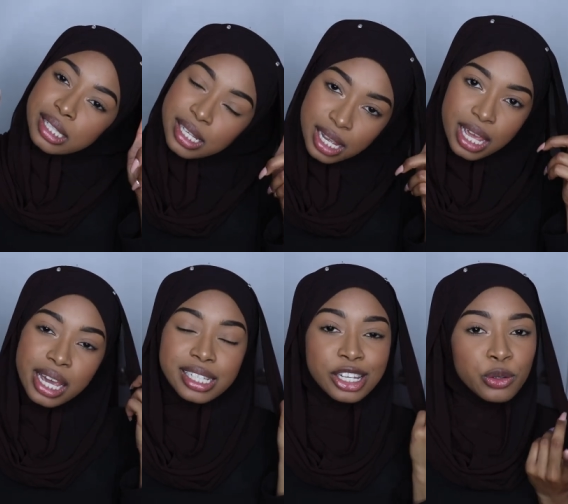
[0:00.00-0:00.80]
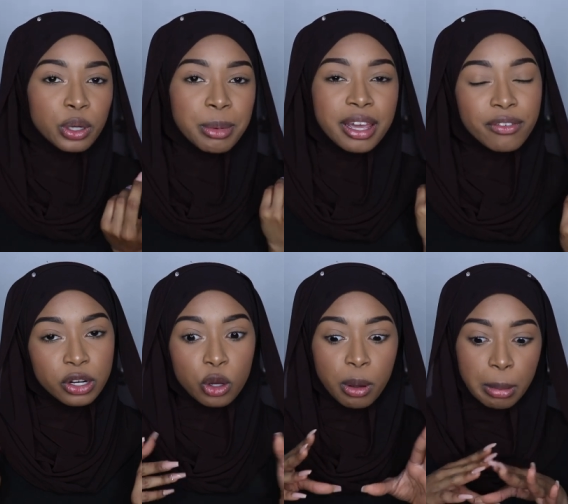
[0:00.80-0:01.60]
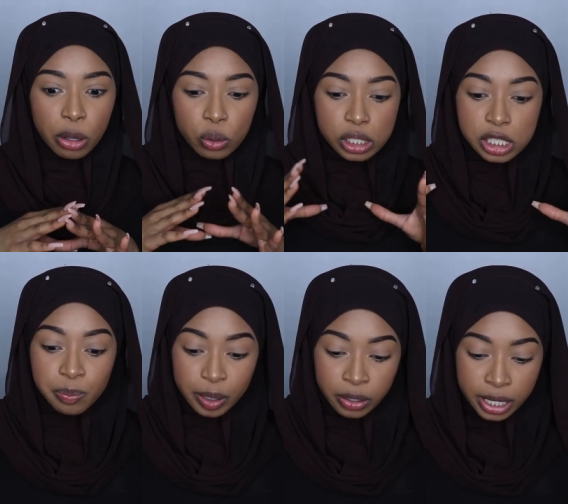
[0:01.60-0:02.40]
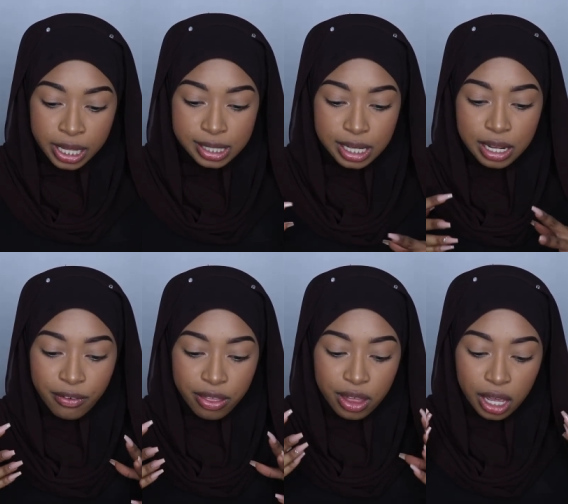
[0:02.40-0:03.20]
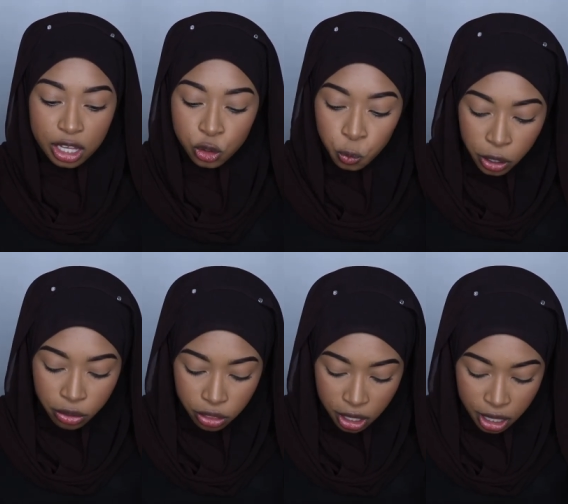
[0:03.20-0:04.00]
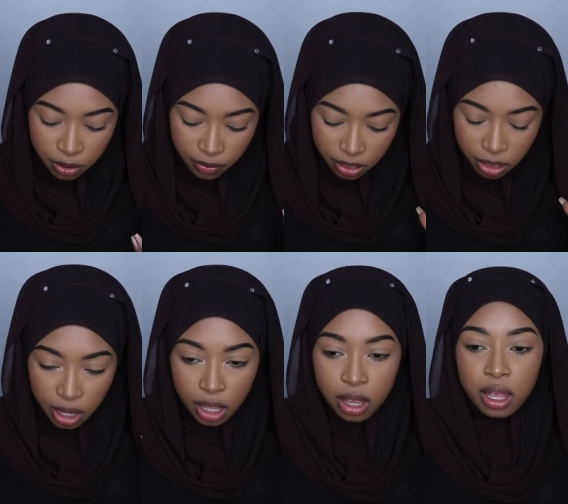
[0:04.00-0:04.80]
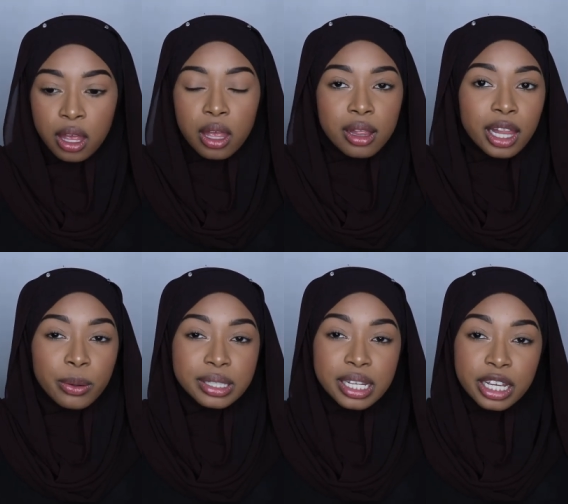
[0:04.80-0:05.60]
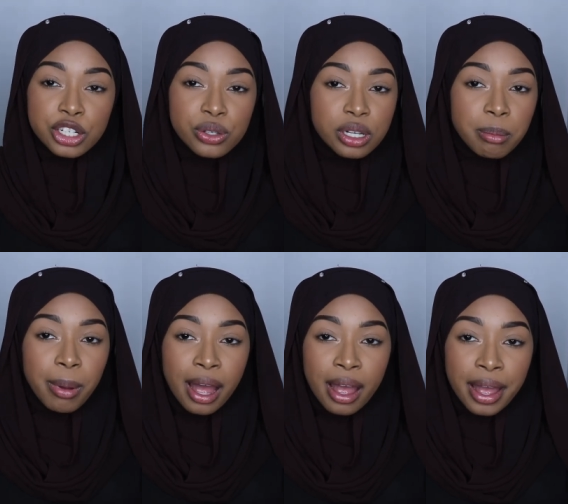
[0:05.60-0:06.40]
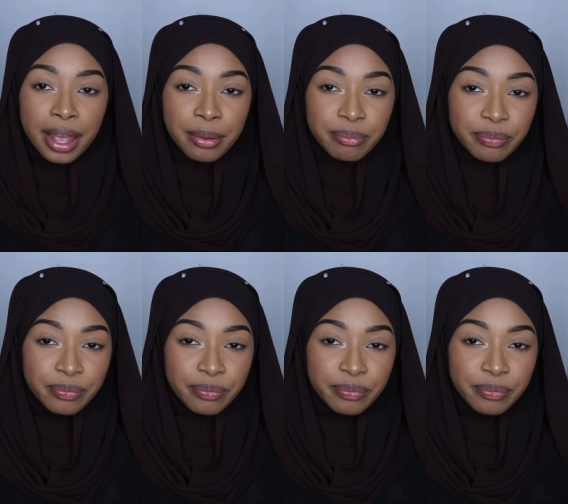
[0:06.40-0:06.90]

tea because I do want to make a video about my whole experience and if I think it's worth it, if I think like what tickets you should buy.